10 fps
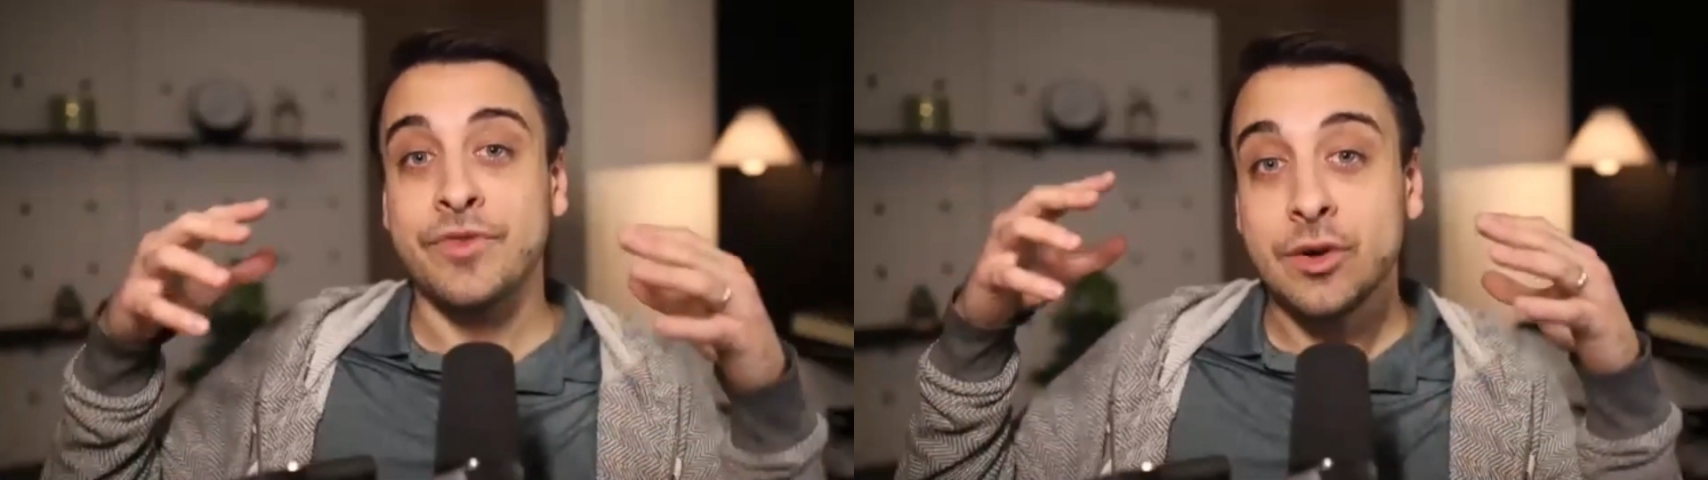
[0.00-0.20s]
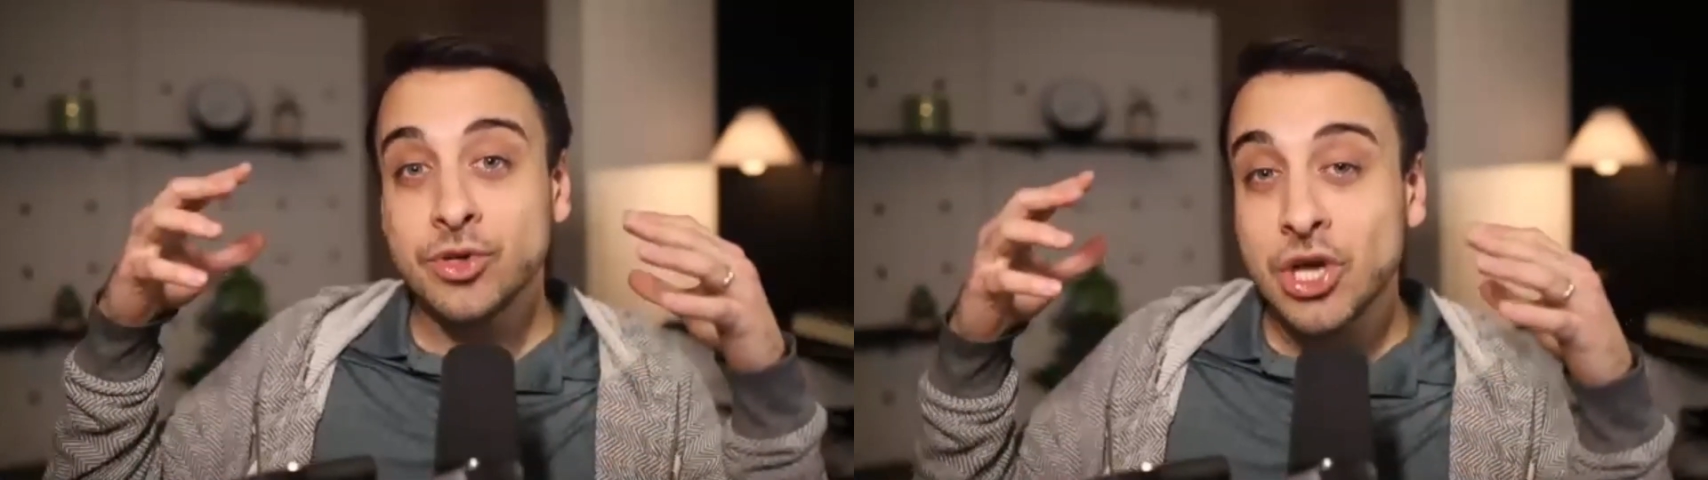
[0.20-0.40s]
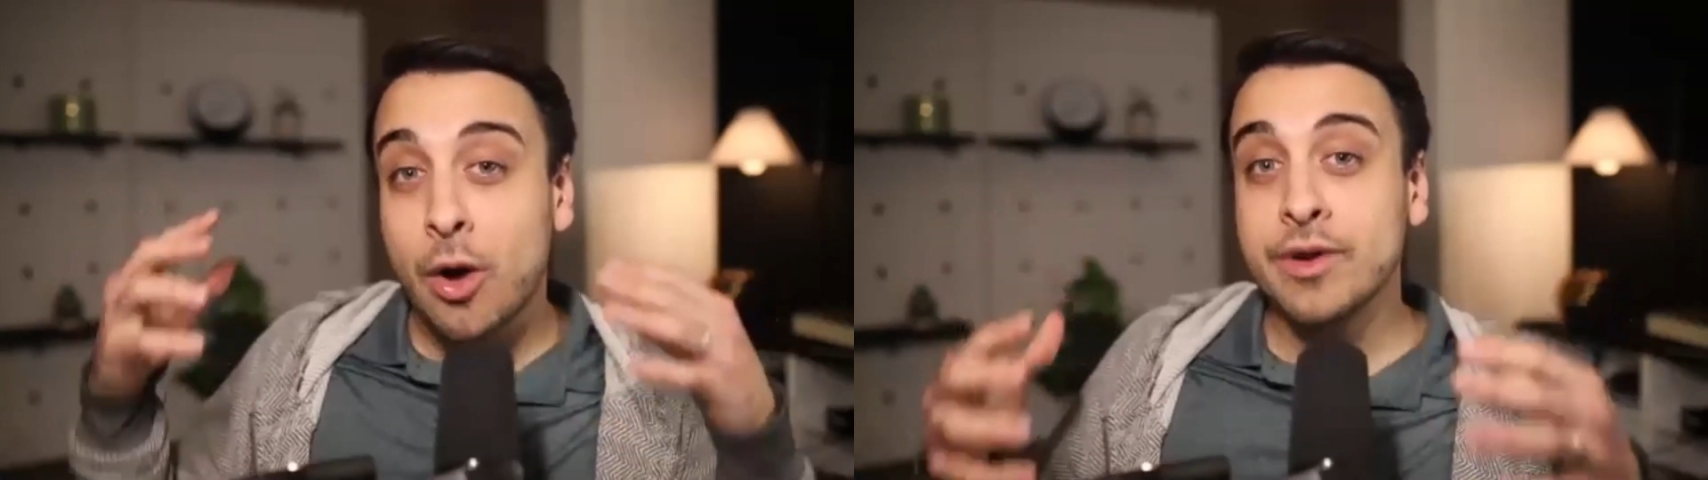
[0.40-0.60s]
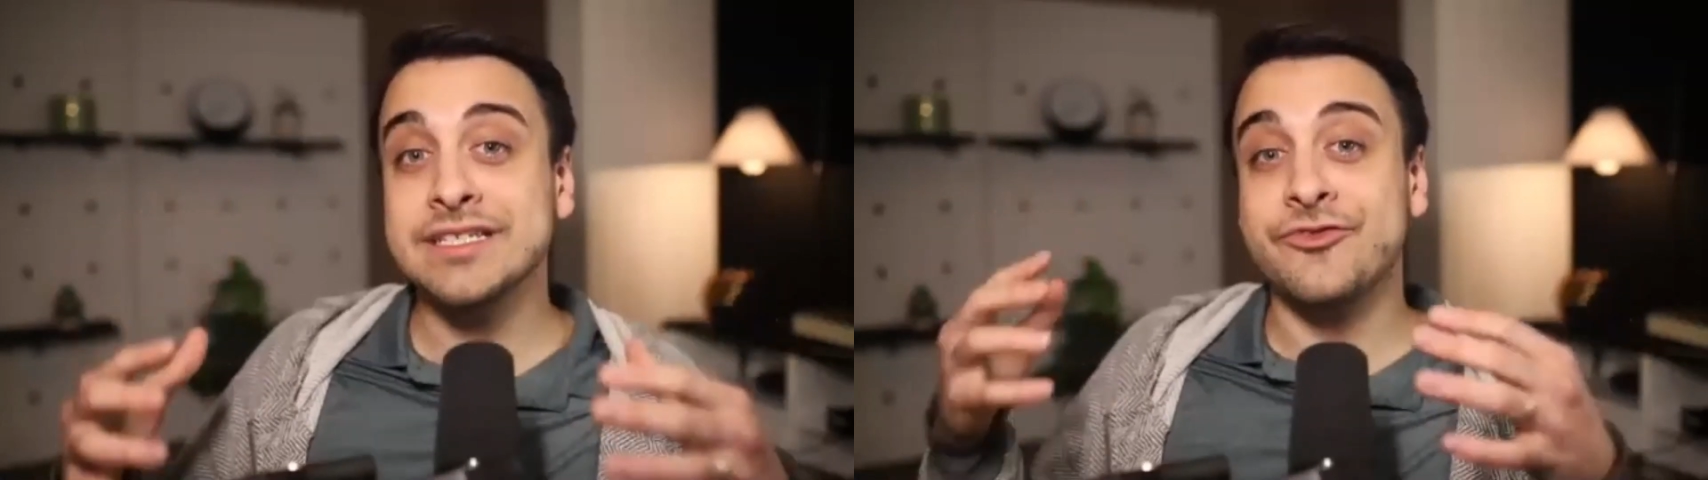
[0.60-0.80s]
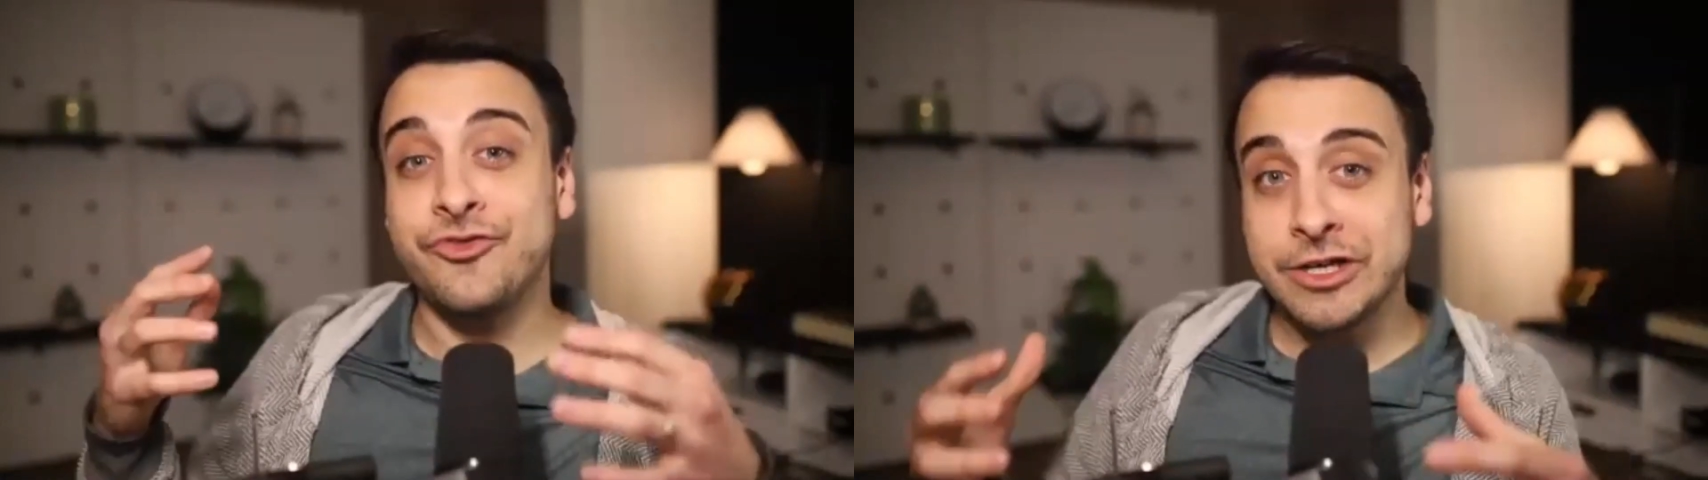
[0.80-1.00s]
There was always
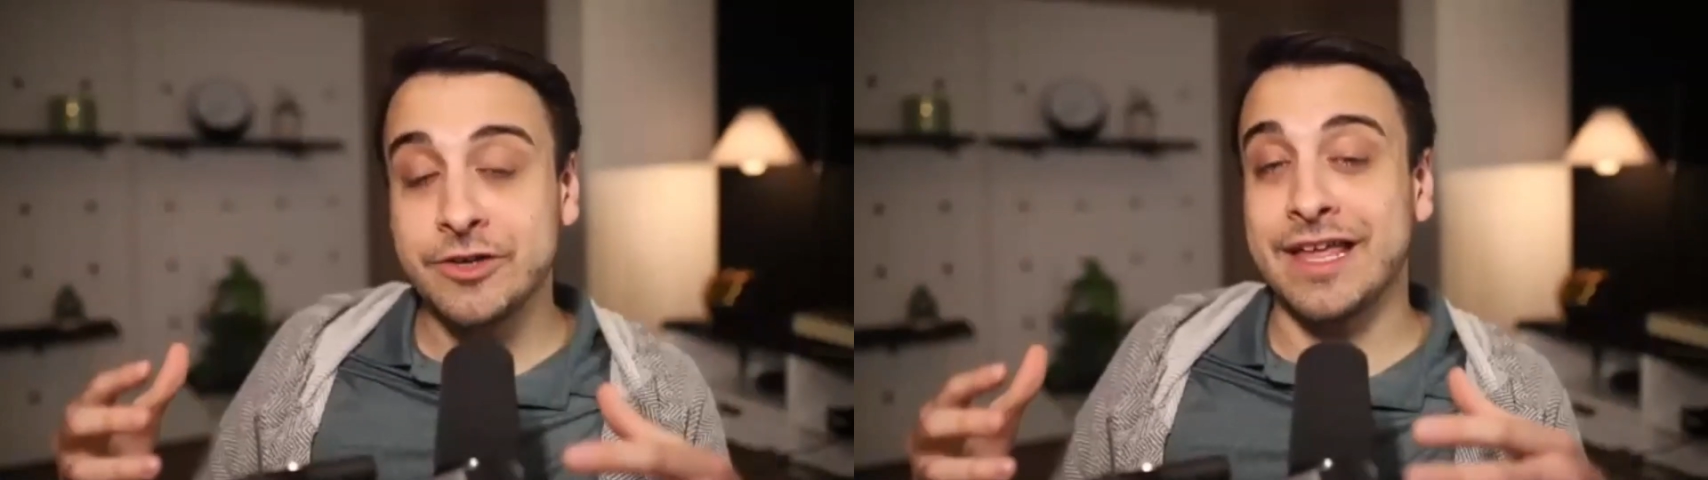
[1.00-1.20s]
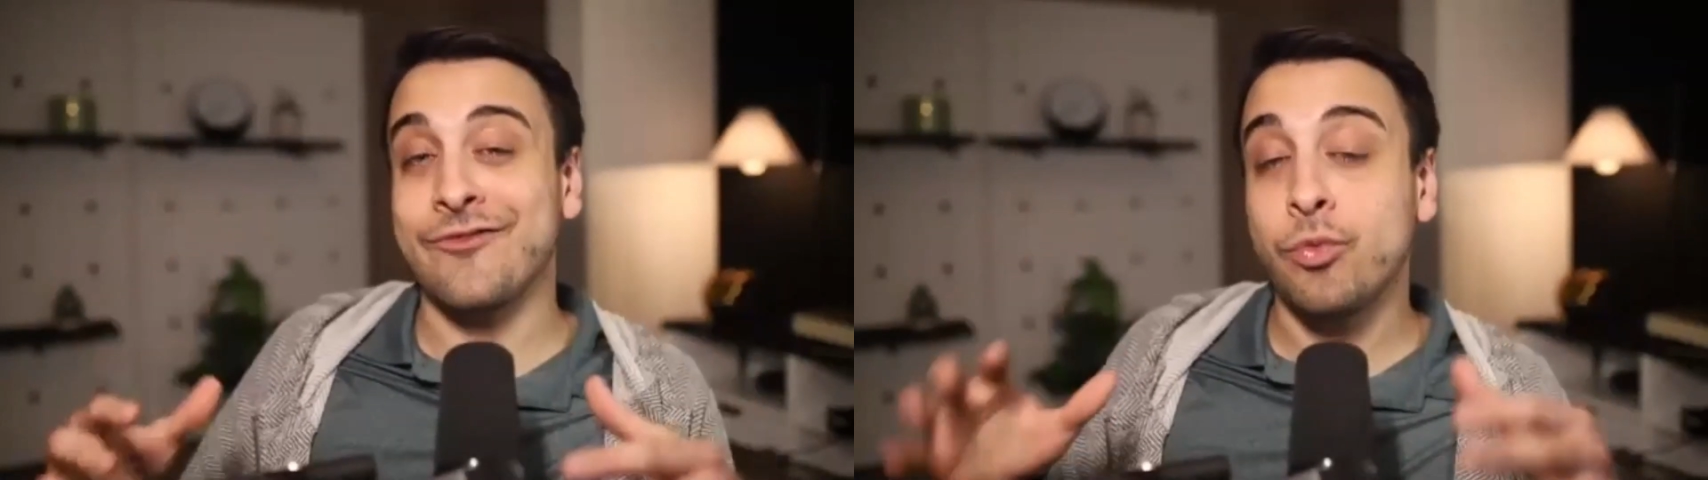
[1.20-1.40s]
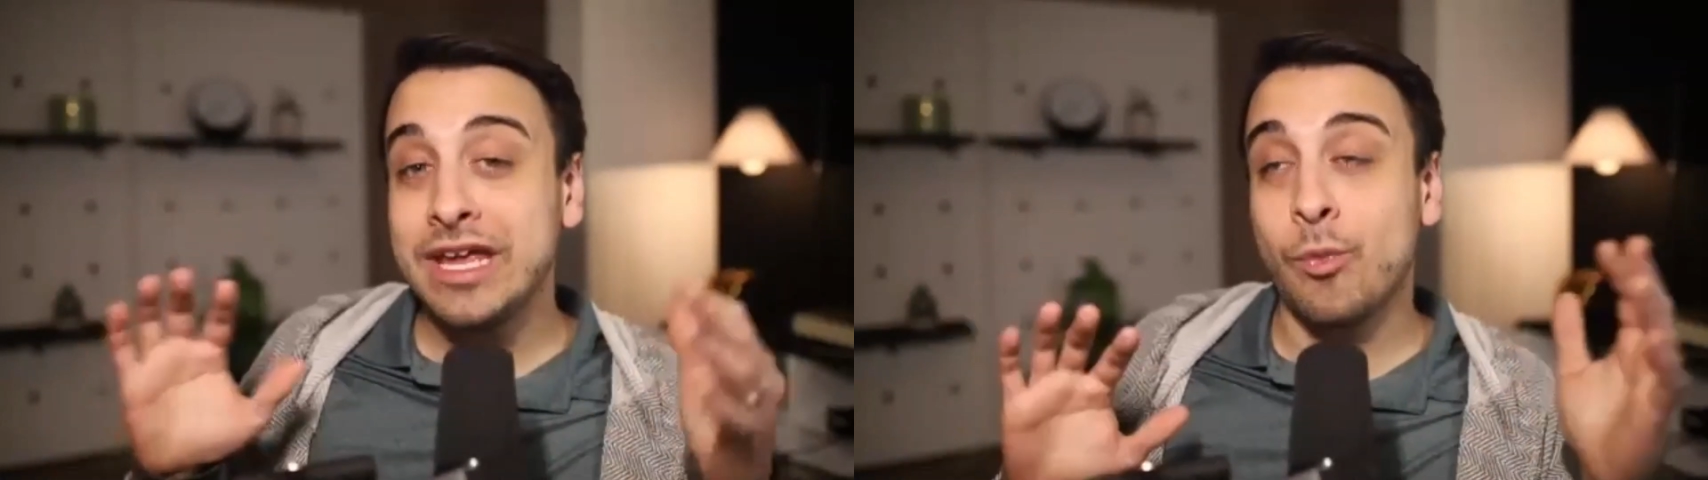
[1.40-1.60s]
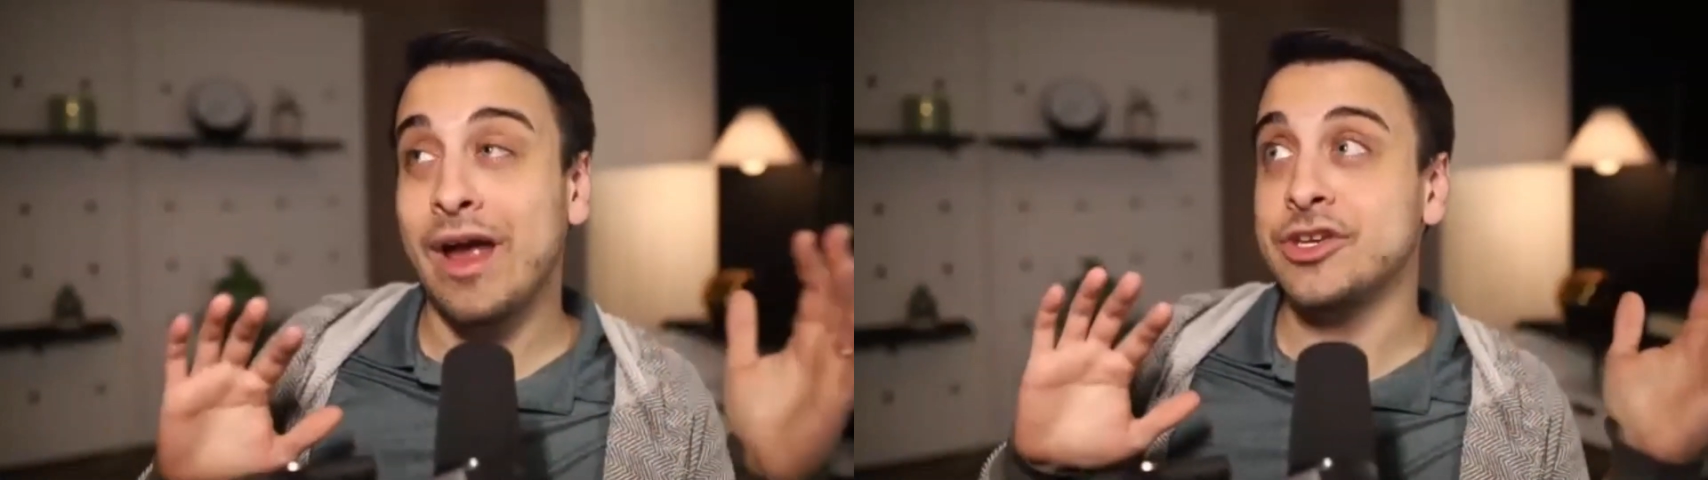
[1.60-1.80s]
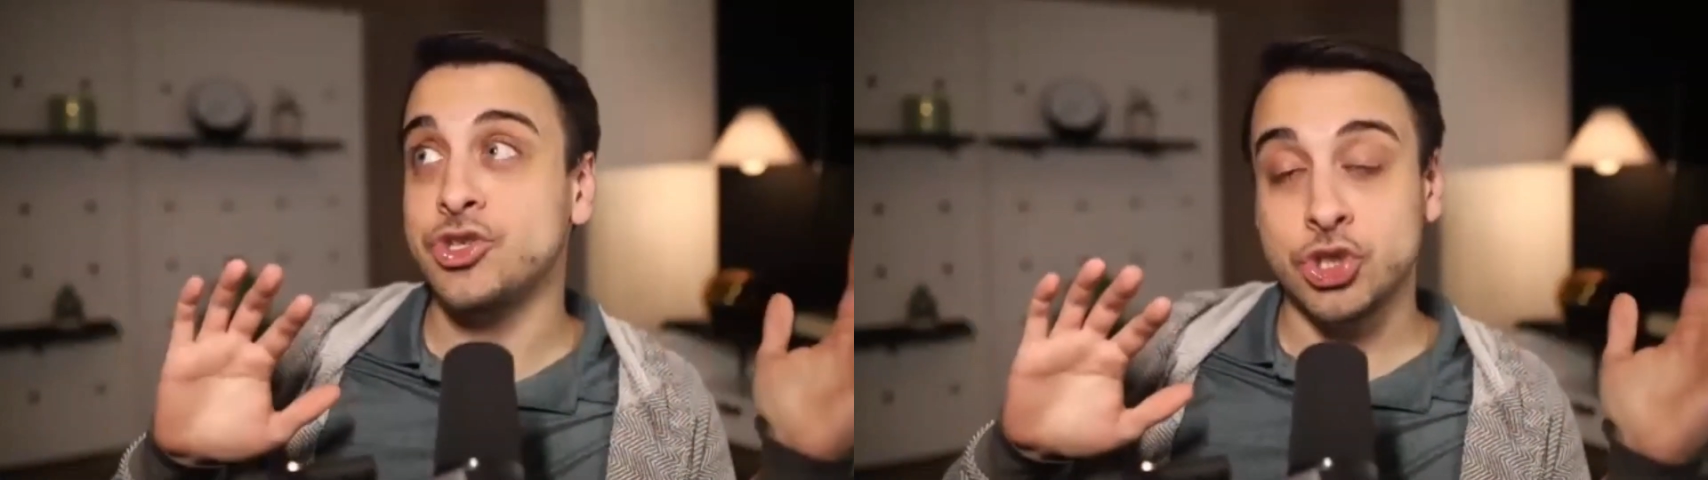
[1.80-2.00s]
a fear that if we went